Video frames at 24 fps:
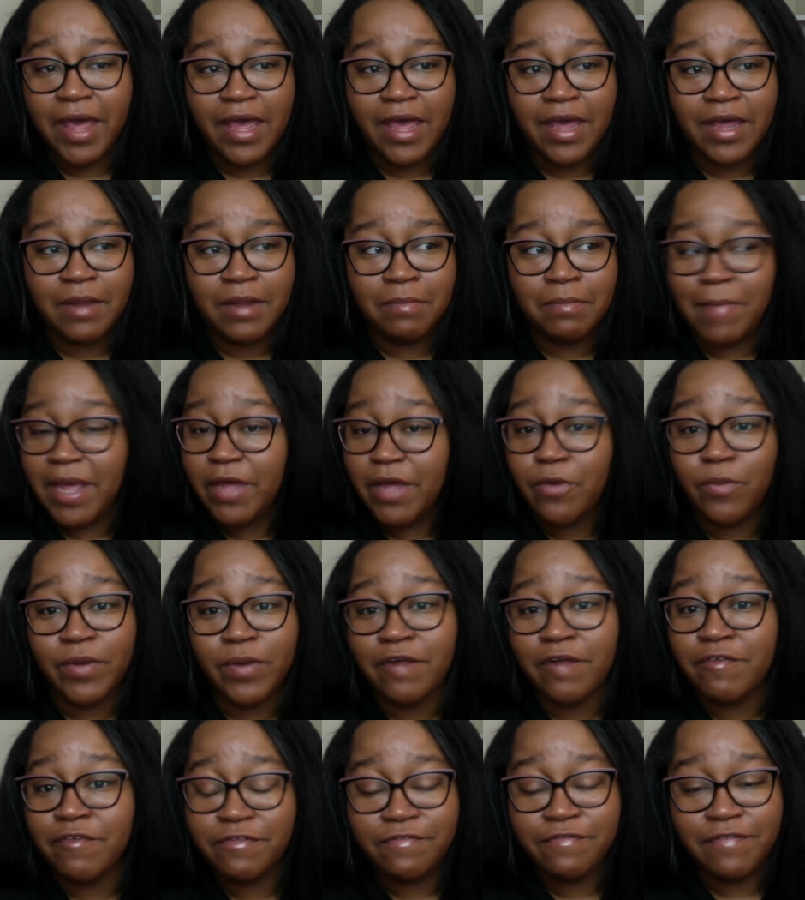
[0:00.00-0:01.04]
and make
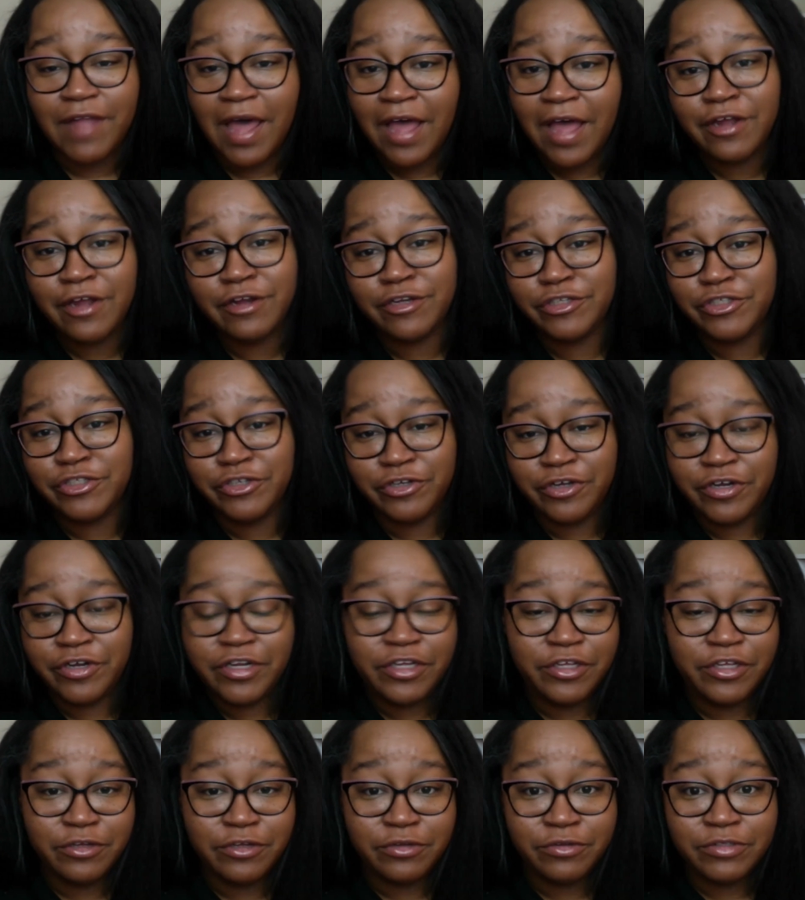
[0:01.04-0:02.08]
whatever flyers you're going
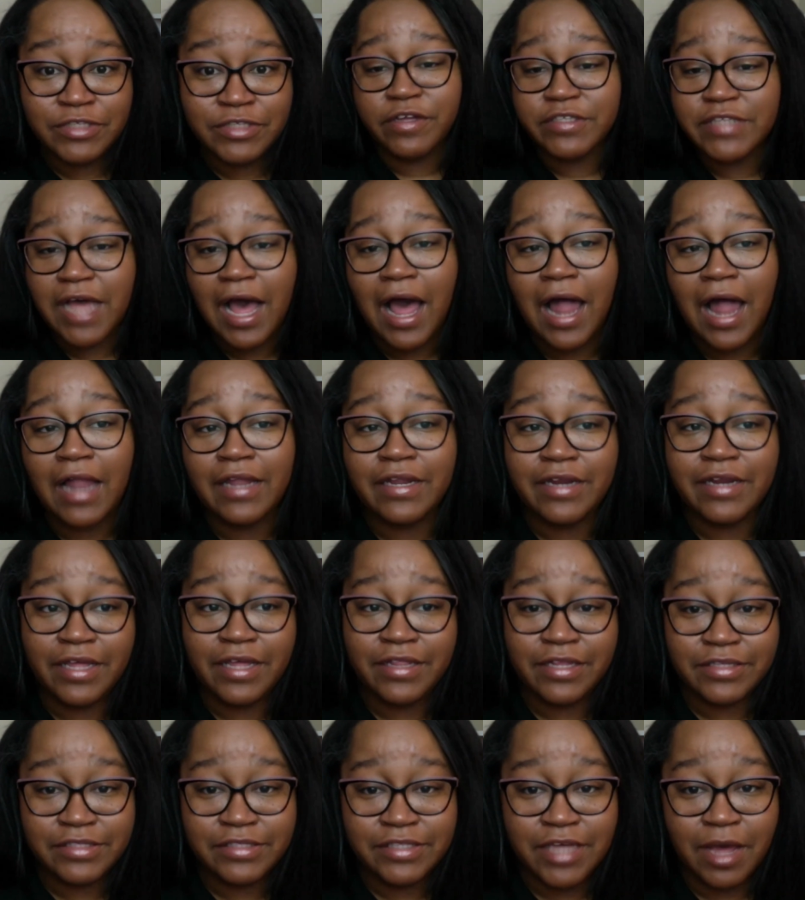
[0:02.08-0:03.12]
to use. There's a
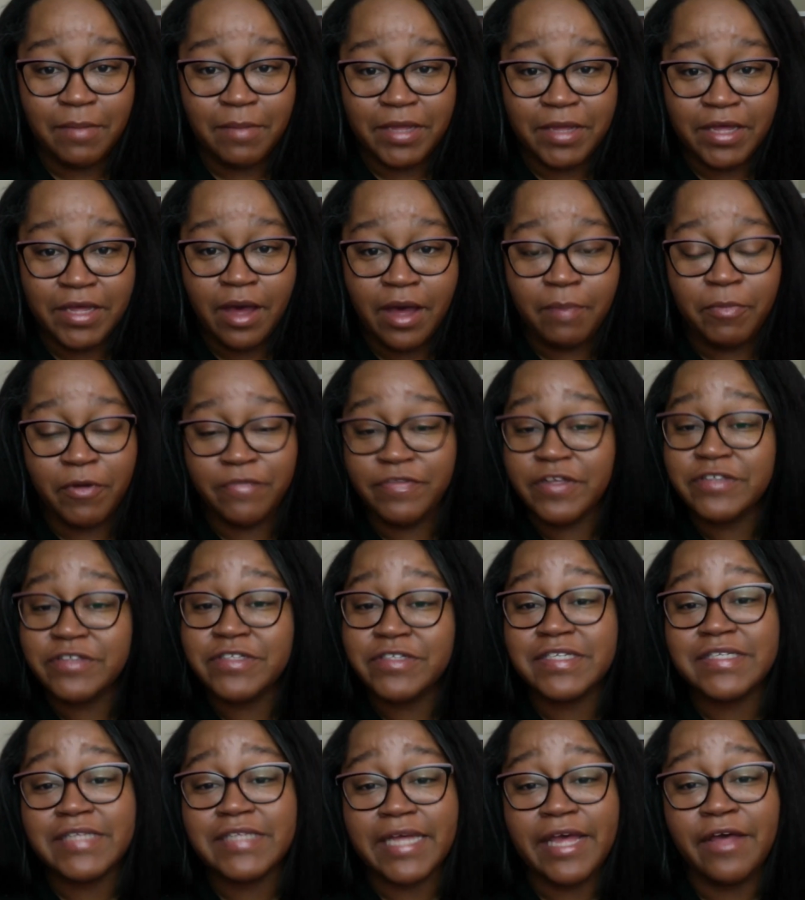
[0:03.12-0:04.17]
holiday that's coming up, or if
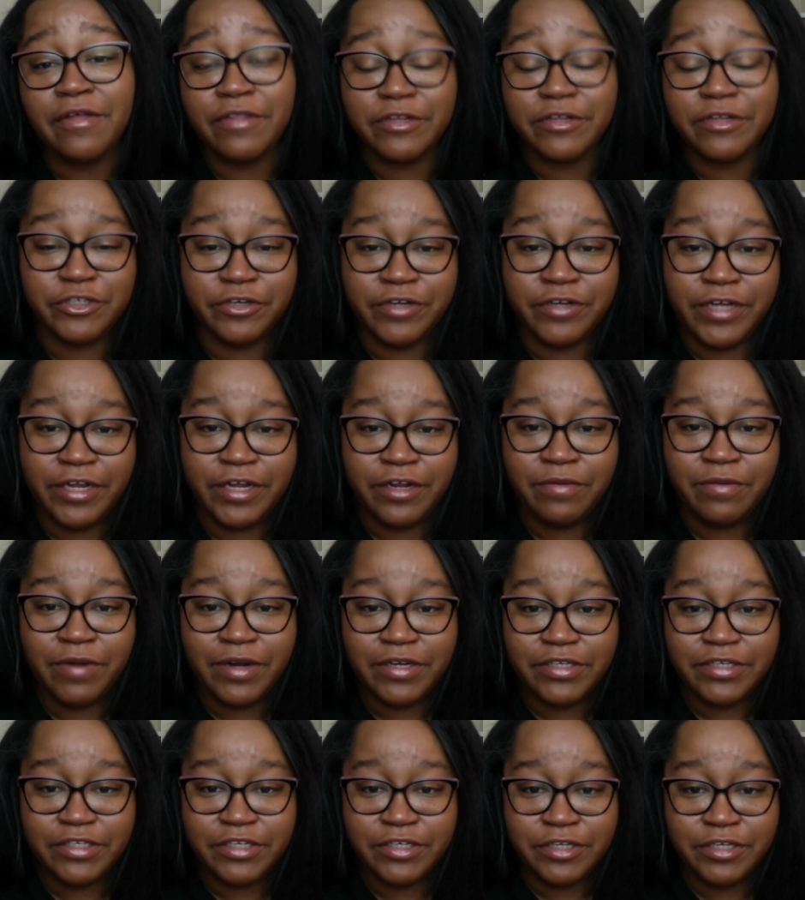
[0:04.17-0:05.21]
there's a sale that you're getting
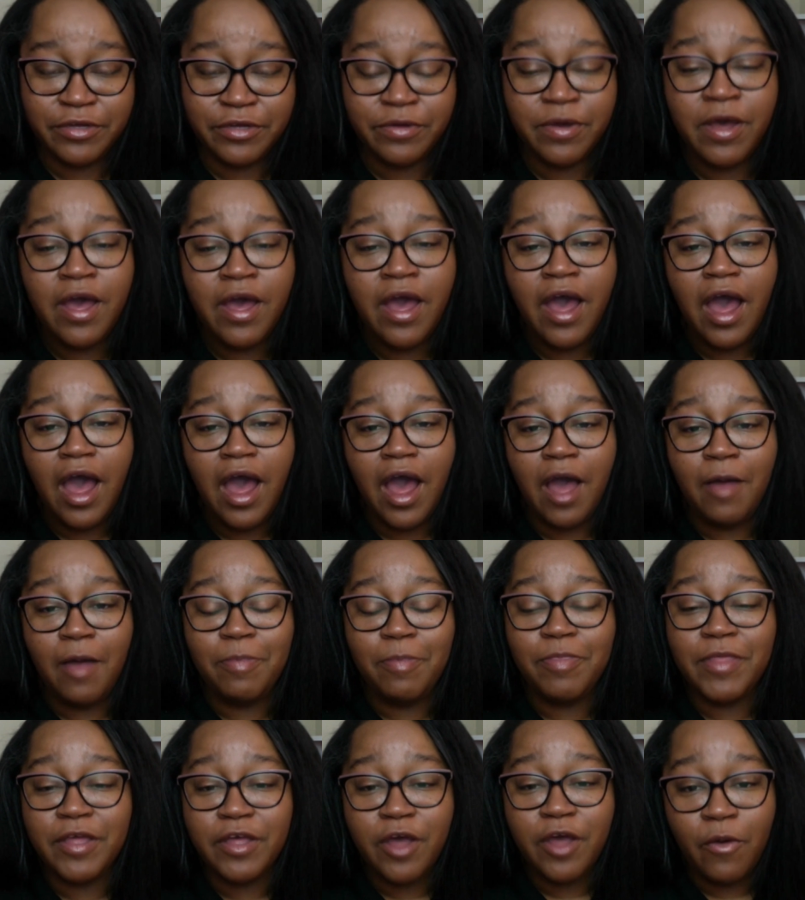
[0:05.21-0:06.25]
ready to do,
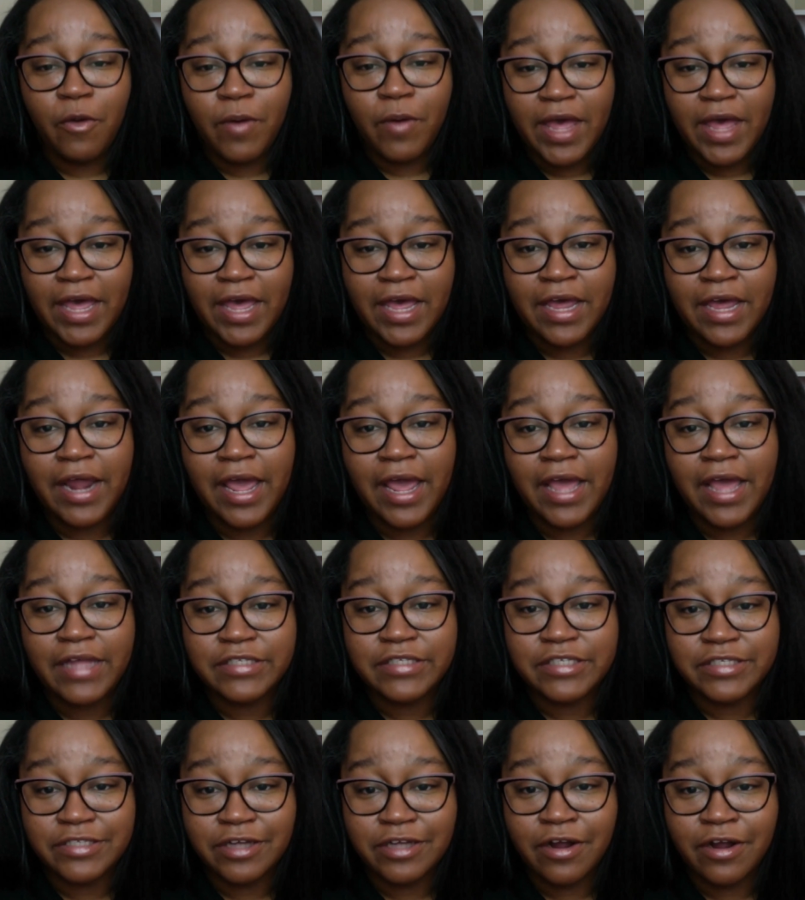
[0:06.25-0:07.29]
then go ahead
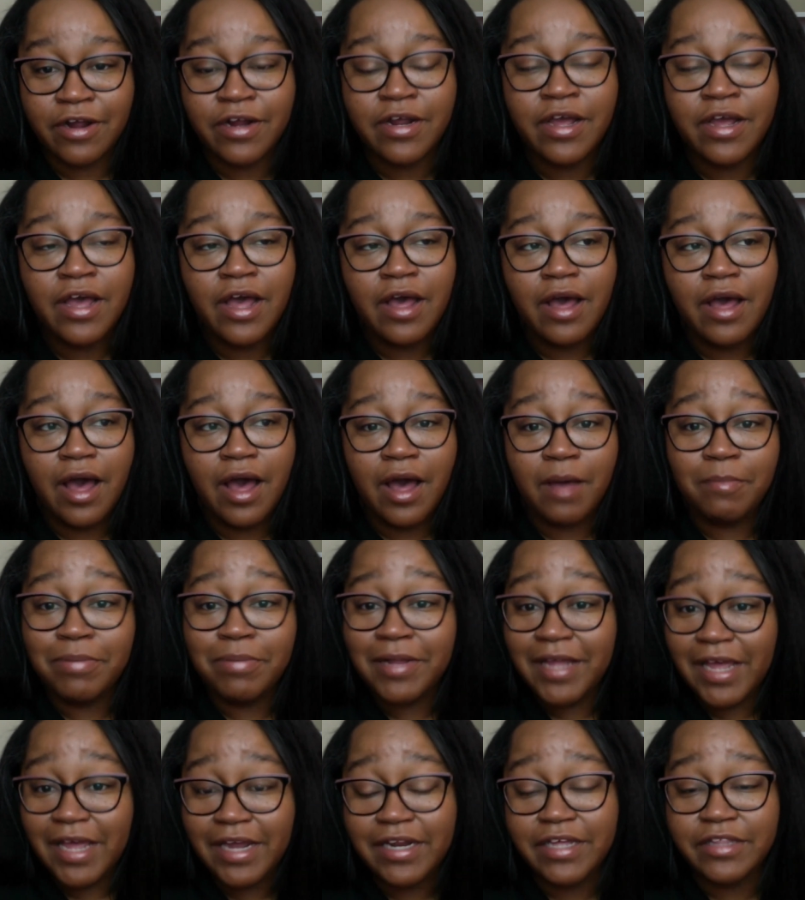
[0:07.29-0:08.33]
and start
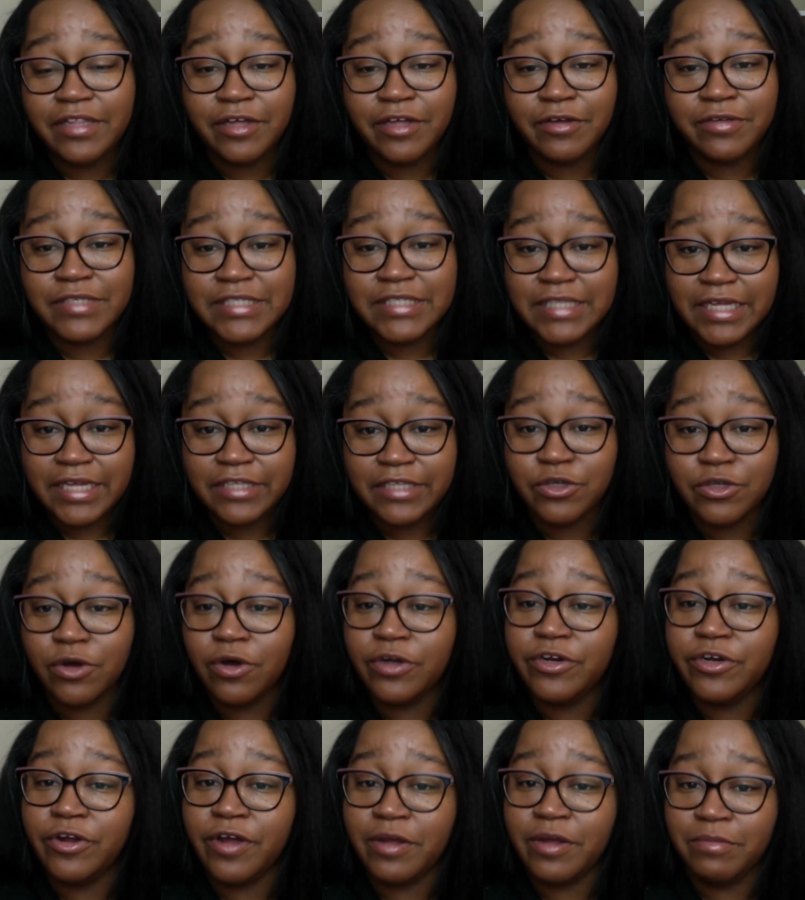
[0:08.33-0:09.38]
planning those things
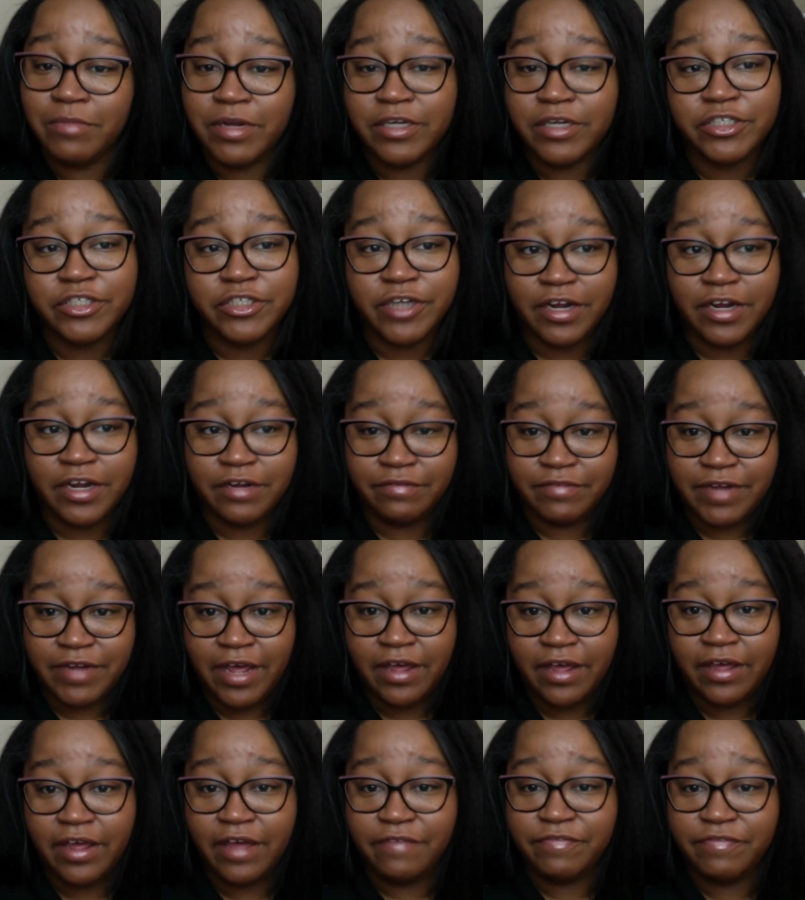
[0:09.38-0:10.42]
on your administrative day.